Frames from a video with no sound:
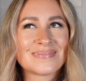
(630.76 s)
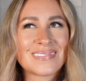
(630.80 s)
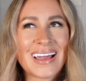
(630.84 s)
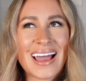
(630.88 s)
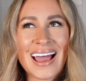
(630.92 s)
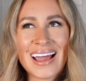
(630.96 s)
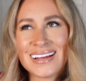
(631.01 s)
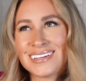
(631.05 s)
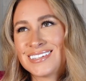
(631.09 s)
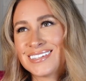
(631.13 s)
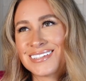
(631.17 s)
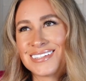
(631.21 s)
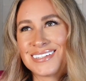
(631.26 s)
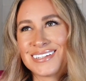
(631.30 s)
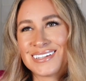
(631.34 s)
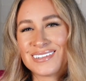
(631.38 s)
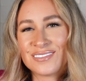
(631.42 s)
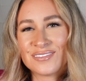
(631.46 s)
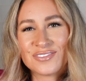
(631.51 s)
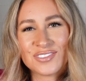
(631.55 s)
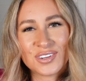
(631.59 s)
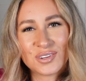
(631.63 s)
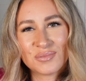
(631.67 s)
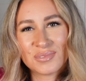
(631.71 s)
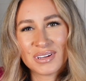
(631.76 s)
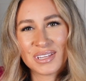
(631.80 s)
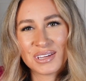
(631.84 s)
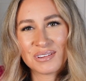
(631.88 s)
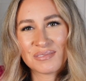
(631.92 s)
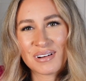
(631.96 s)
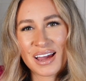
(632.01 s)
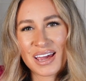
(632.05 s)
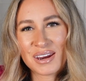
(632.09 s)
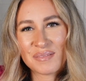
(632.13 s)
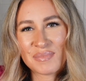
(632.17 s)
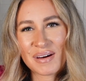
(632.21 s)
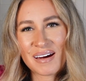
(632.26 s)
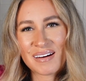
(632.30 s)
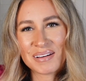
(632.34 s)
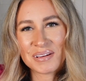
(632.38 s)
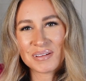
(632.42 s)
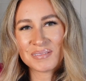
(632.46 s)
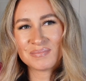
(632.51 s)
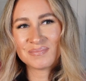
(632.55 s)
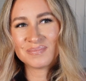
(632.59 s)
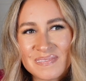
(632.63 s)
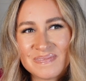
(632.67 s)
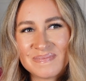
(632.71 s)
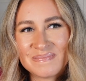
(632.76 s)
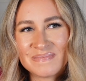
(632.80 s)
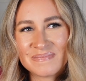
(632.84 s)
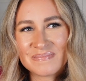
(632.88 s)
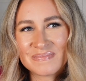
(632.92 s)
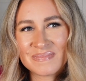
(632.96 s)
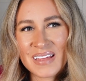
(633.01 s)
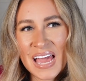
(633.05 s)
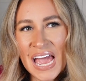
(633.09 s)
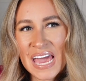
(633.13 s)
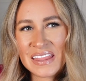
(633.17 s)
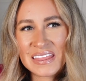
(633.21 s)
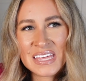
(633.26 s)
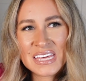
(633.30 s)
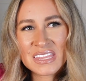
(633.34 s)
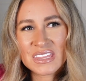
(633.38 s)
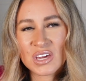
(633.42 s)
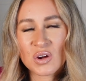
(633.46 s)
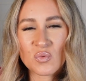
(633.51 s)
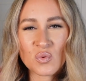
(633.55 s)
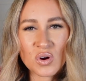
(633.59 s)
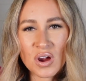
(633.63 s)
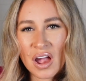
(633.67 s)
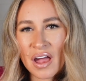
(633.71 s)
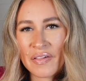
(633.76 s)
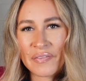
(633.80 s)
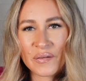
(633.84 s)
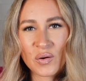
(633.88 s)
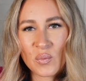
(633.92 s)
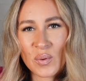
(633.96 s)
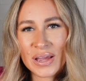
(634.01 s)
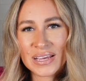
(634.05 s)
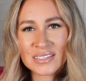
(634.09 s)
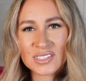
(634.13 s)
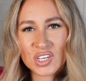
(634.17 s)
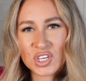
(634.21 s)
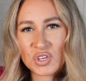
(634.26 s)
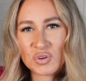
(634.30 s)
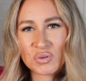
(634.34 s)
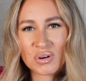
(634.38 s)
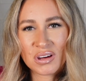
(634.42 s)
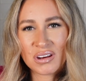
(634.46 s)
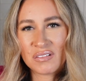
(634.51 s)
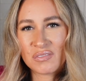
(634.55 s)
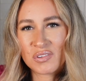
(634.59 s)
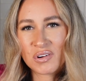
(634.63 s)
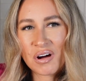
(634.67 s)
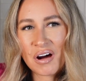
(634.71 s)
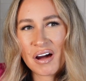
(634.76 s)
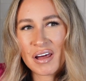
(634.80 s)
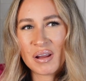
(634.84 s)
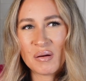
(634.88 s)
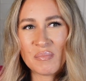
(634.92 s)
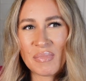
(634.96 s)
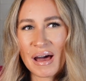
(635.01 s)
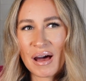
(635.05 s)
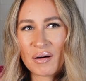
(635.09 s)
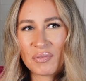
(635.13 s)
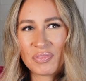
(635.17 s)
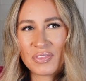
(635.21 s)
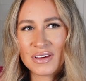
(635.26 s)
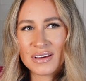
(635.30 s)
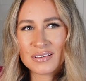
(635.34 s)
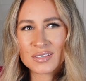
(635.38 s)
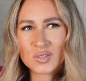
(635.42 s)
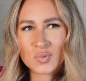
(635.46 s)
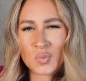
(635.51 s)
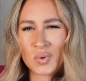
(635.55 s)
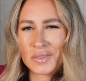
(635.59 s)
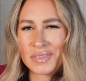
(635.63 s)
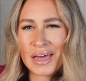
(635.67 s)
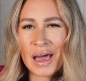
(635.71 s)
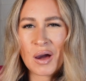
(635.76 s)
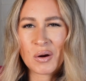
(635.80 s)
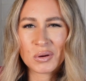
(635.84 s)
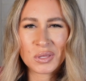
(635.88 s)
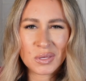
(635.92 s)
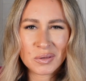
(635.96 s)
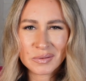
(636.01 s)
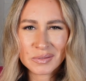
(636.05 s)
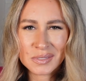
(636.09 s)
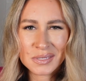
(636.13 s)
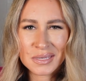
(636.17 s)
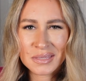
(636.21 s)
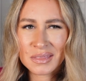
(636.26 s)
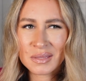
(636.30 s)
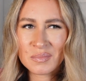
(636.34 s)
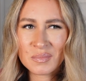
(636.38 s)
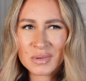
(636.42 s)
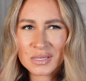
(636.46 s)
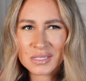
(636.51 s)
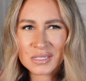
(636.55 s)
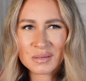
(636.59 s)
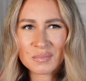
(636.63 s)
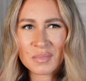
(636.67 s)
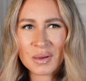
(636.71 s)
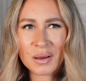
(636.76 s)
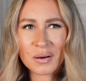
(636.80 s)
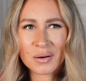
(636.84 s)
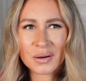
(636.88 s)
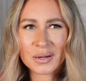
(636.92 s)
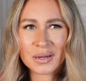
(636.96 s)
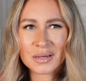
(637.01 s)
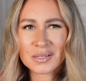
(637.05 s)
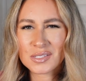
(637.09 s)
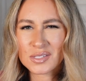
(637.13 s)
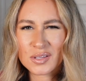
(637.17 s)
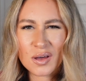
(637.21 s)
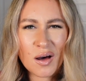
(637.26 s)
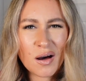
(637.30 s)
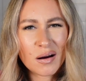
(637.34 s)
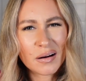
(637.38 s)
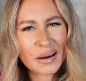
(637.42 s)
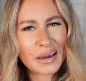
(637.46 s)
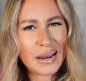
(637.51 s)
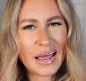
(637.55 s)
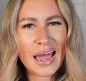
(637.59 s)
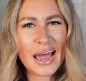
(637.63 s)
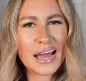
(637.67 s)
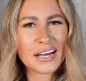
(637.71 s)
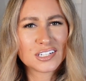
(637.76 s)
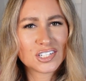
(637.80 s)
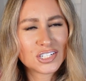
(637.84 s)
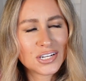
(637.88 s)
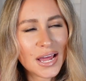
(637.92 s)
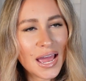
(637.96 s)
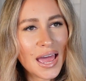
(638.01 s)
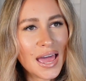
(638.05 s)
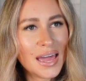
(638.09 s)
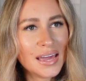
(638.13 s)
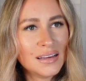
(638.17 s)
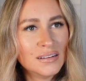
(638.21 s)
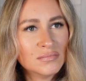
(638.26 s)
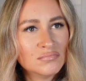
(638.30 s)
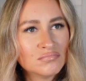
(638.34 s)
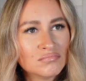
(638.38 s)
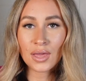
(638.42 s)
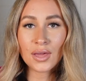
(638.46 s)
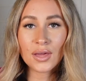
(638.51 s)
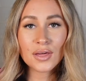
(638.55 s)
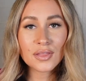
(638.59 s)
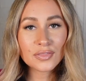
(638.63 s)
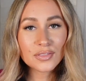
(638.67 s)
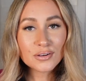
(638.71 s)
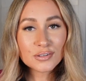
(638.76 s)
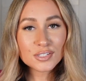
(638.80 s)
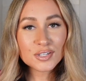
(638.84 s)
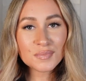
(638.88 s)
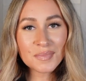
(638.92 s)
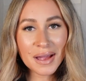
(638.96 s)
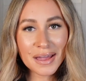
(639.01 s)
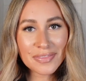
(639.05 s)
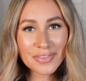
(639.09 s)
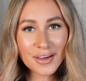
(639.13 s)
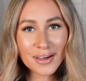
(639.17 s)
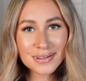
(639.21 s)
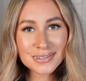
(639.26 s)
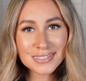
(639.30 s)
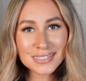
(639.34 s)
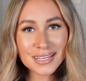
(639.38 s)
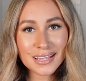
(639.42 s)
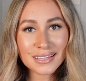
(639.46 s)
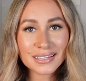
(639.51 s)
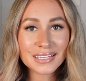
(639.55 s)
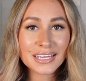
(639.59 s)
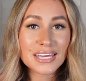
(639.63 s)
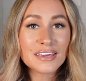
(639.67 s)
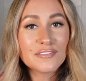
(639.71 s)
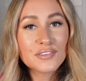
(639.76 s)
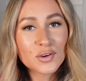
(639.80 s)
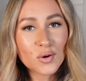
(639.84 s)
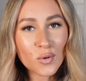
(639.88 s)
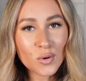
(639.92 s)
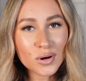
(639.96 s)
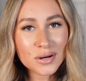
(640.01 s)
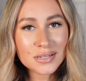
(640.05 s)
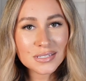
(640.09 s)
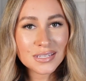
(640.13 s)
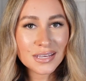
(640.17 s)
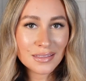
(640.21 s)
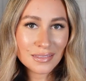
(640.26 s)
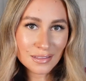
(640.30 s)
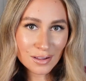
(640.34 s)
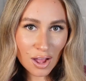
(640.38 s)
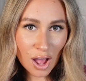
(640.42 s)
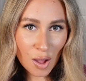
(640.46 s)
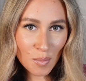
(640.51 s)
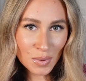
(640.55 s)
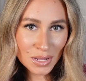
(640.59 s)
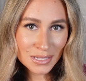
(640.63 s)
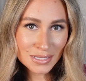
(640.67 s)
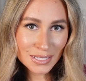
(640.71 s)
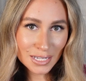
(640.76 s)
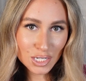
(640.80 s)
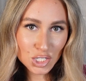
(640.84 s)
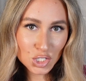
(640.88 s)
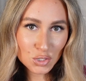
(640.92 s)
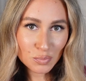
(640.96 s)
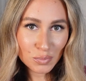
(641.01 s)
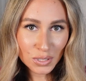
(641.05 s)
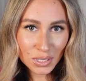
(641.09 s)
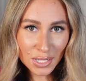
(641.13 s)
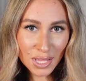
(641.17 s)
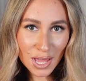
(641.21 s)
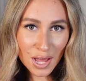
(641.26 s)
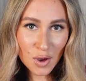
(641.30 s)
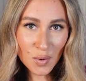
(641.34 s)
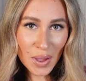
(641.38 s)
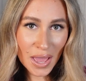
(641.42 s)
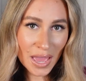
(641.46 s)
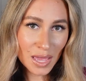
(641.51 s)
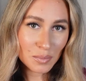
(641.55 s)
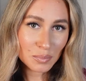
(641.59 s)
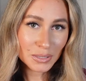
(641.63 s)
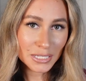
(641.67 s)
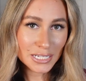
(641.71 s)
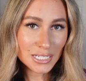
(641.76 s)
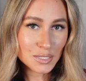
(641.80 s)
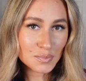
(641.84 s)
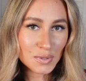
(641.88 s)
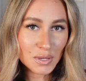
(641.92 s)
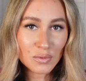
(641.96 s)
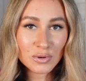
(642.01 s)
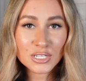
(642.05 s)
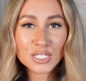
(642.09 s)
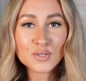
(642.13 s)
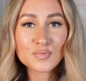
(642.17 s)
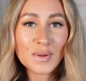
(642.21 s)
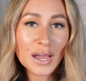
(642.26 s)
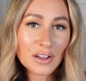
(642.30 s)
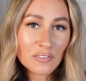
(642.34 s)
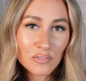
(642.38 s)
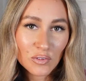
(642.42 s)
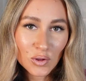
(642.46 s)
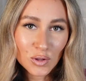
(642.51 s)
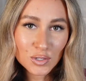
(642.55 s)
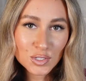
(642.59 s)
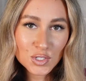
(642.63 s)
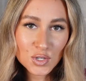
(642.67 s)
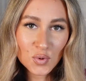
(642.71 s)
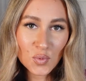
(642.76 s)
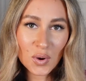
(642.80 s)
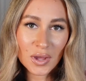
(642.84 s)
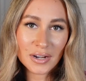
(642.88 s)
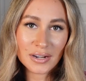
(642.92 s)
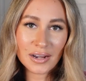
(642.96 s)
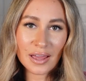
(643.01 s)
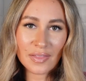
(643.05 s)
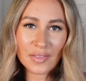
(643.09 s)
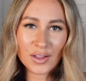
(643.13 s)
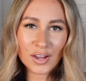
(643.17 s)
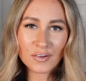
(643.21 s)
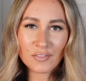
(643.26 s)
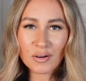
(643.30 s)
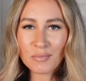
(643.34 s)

I just didn't feel really right about it. I think there were other ways that you could have gone about this without using the Miss America song and hashtag. Those are my thoughts. Leave yours in the comment section below, and please be respectful to one another.